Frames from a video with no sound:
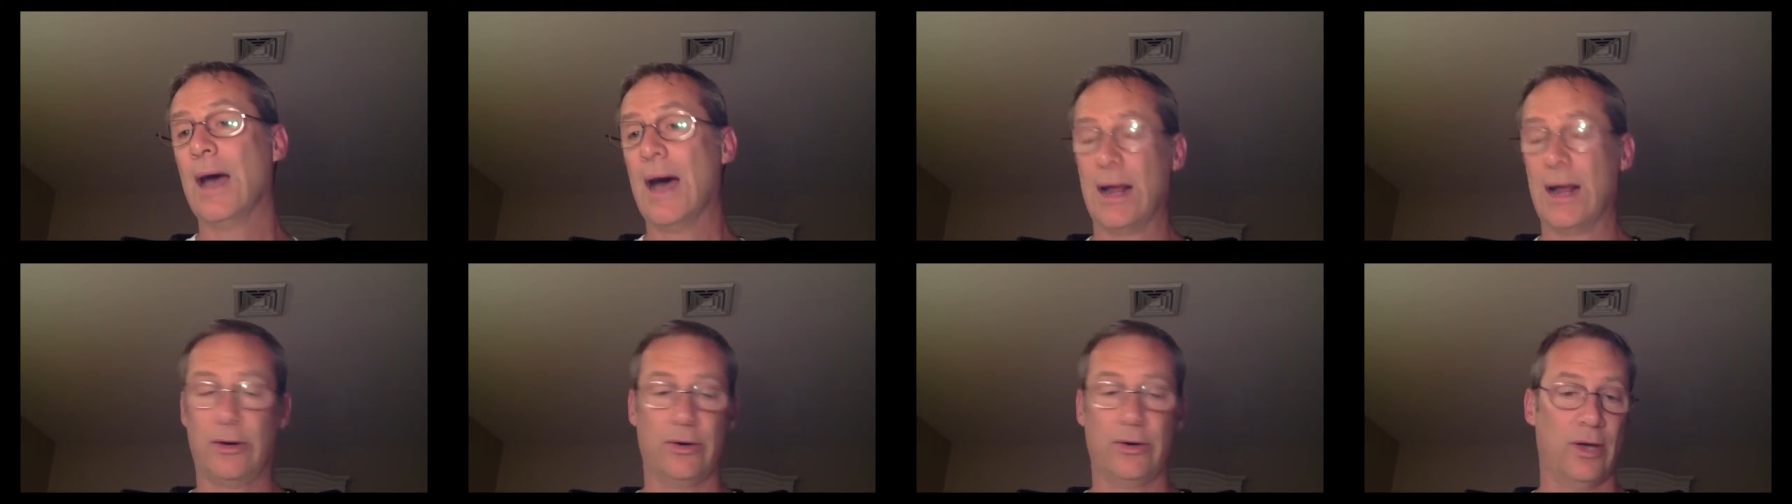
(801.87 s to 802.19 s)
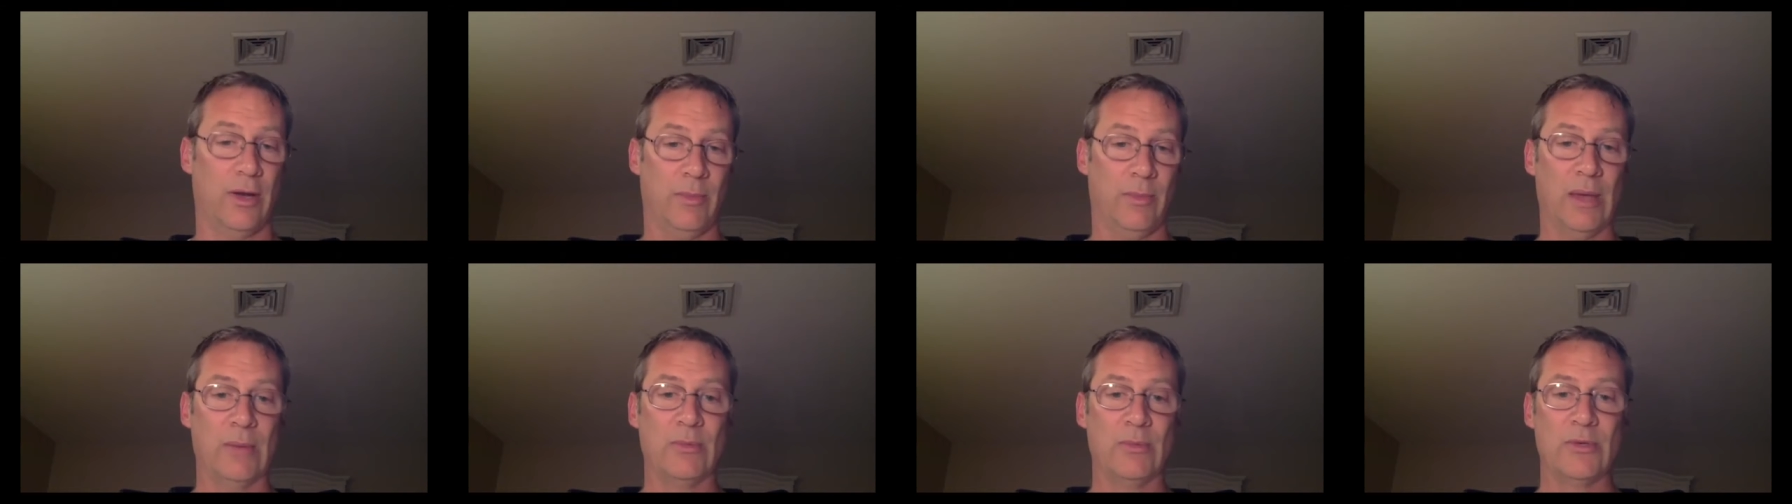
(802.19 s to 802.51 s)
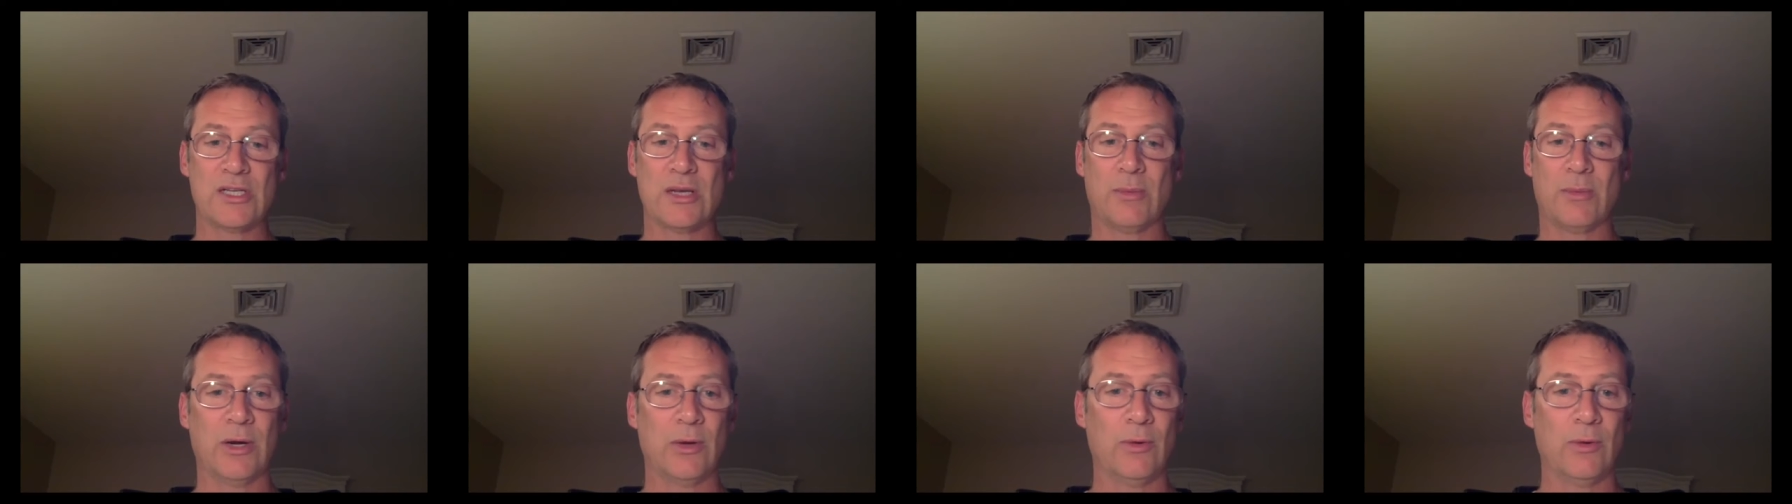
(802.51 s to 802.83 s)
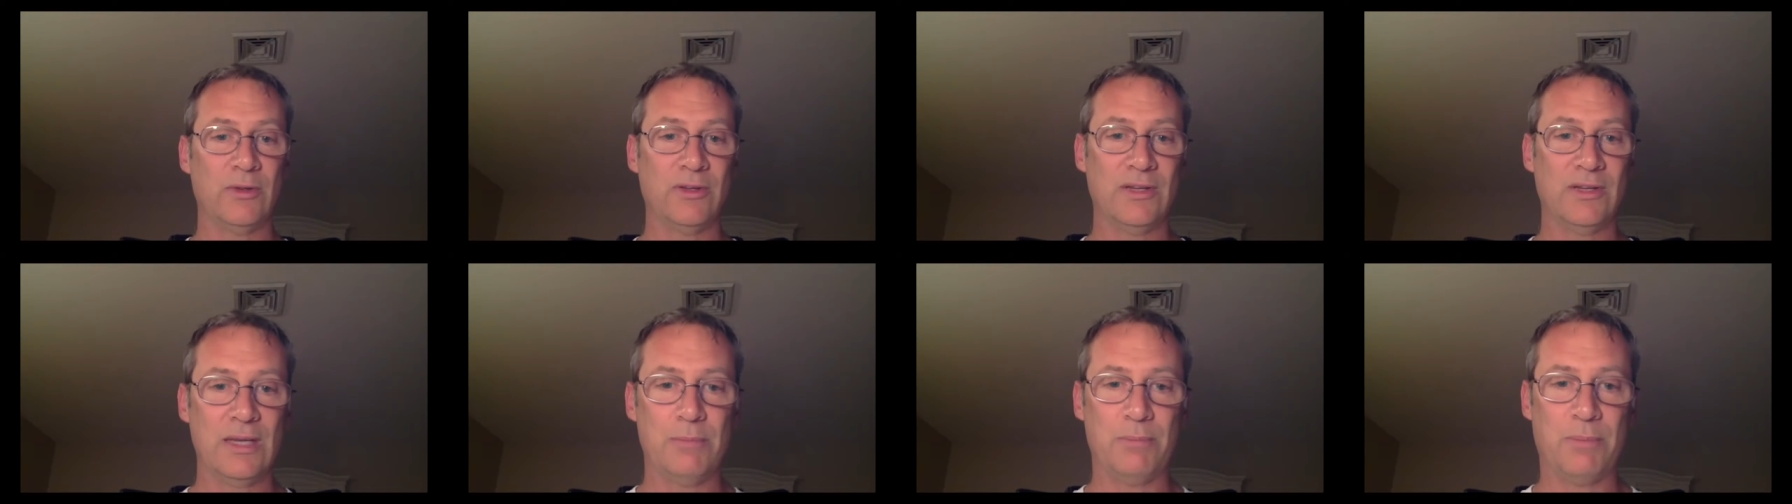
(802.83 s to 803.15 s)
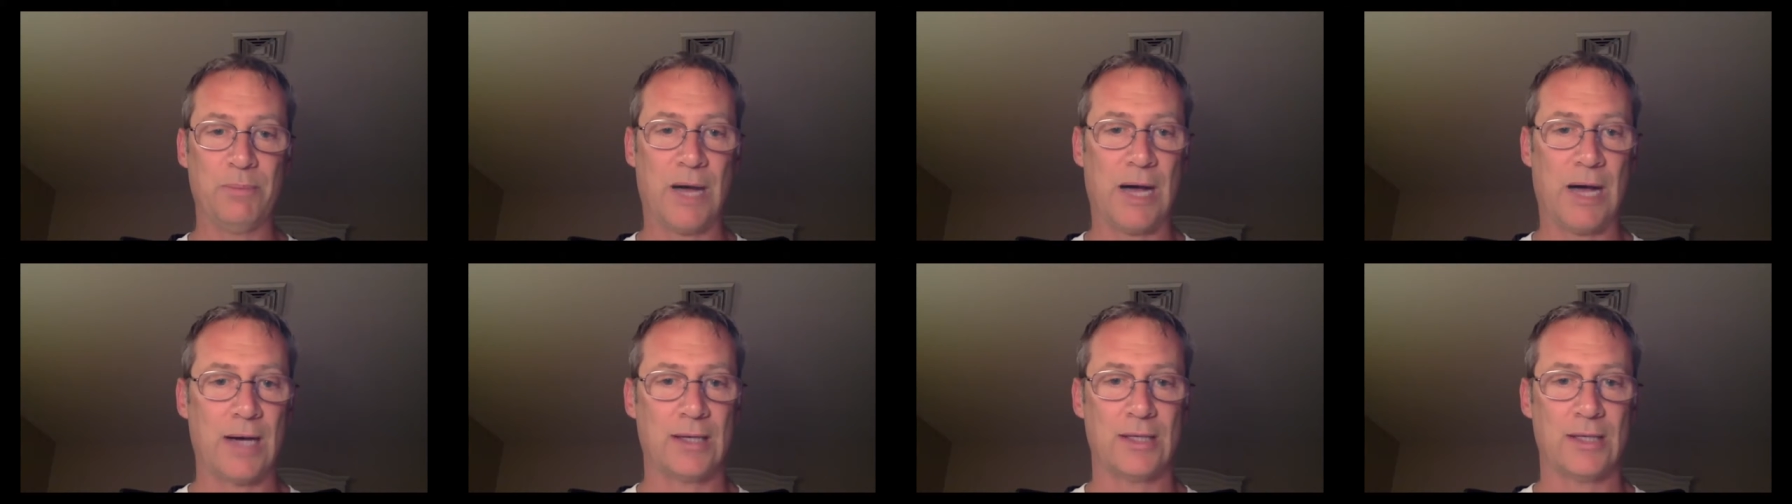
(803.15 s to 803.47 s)
I don't know, maybe somebody with deep
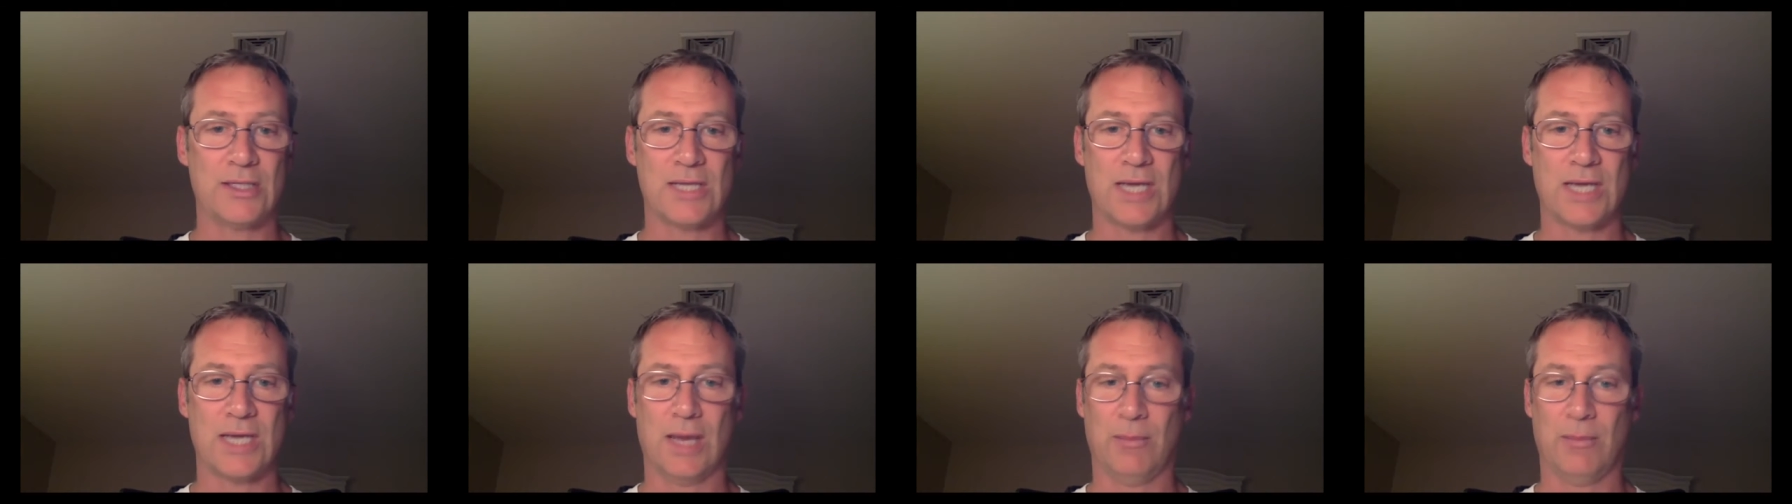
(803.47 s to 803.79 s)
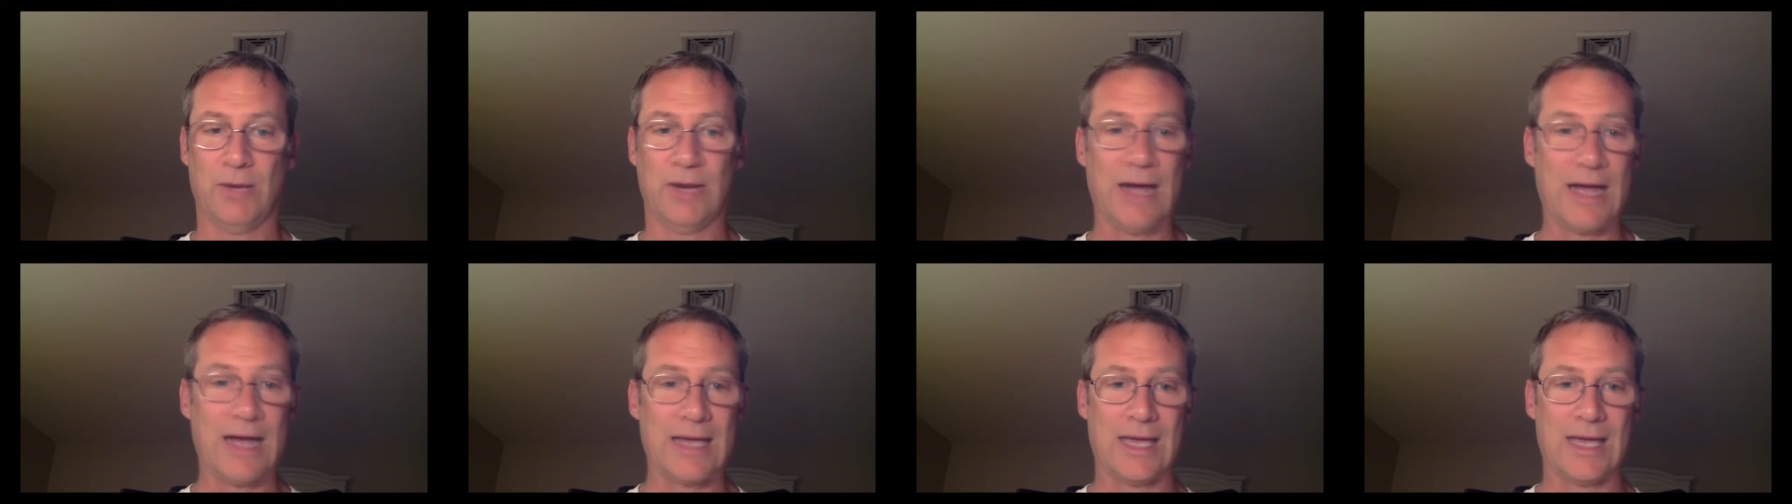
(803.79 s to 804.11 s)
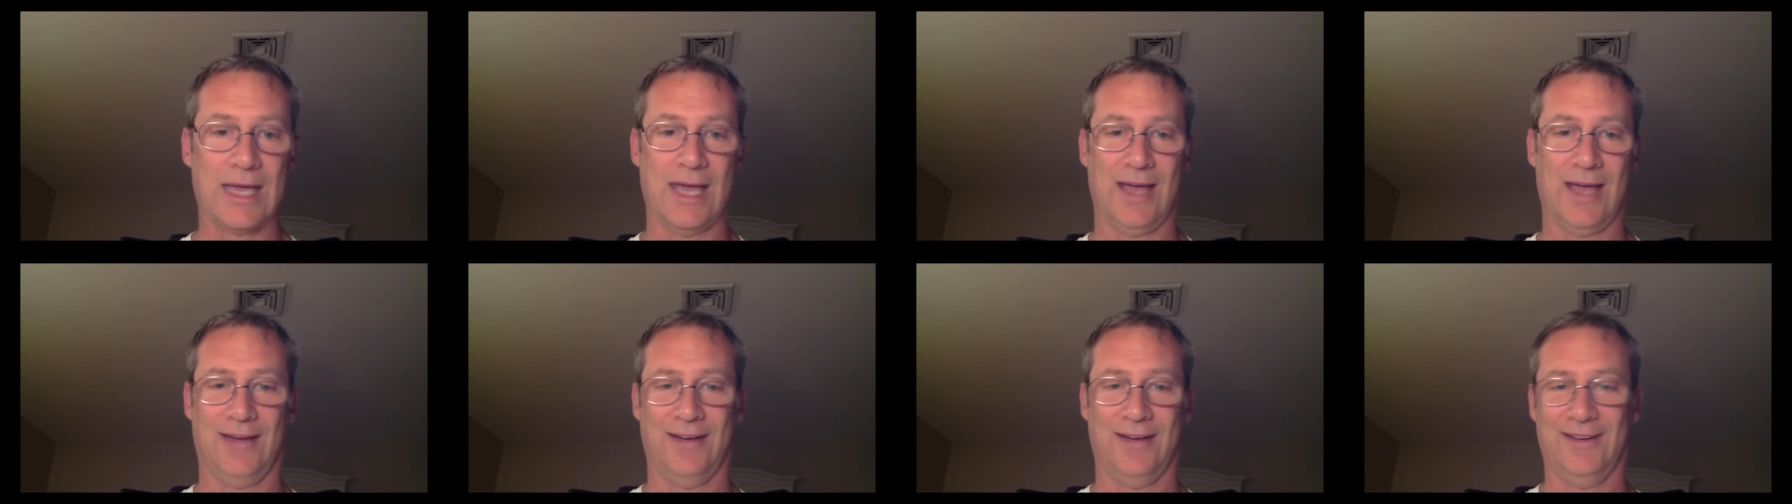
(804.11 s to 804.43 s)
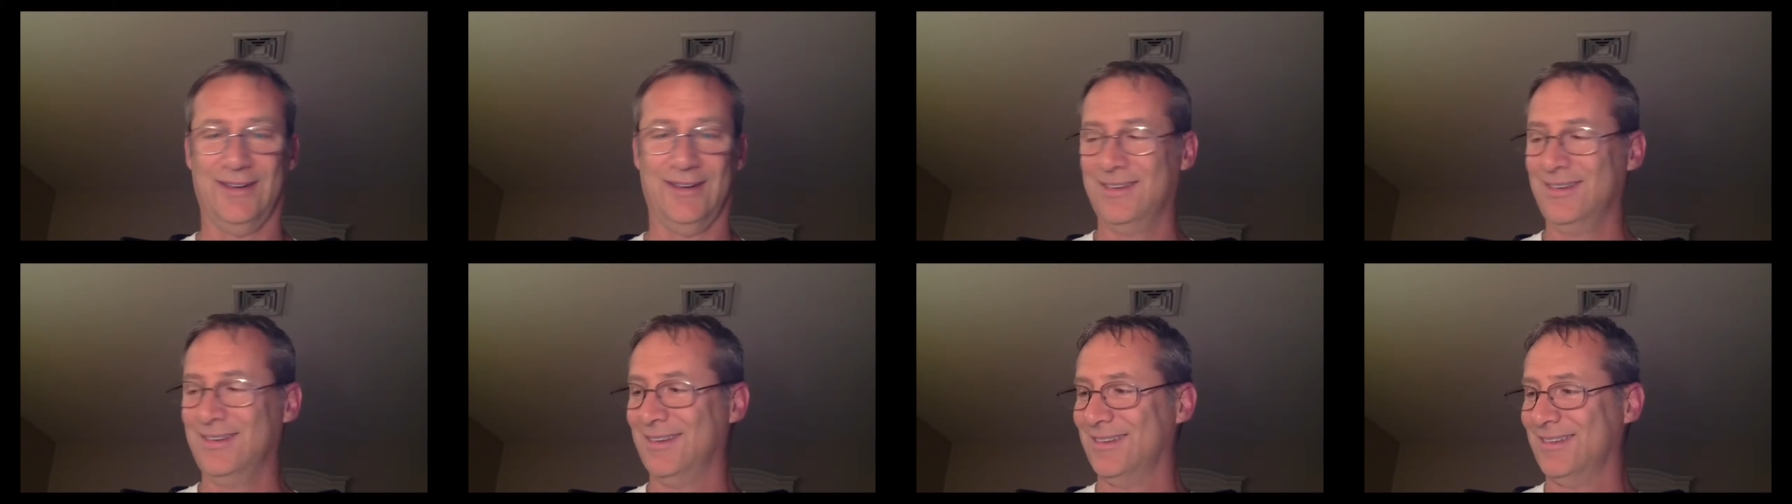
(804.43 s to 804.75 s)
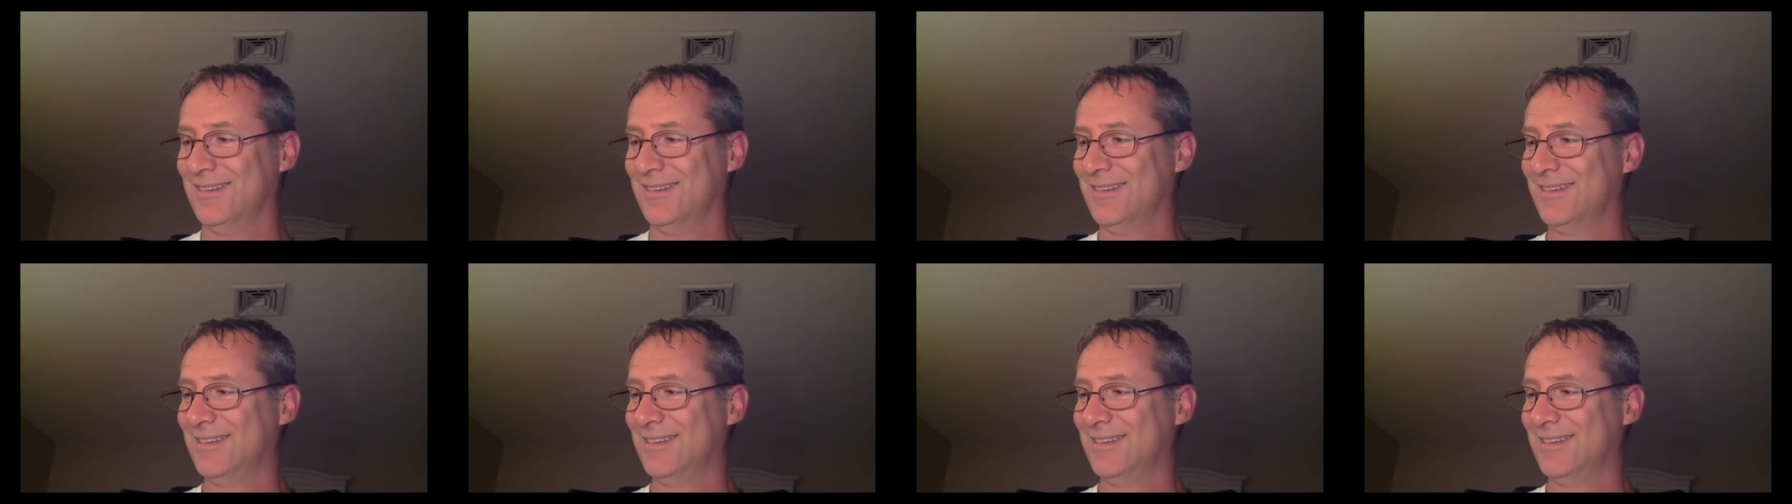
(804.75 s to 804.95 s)
pockets can, but I can't.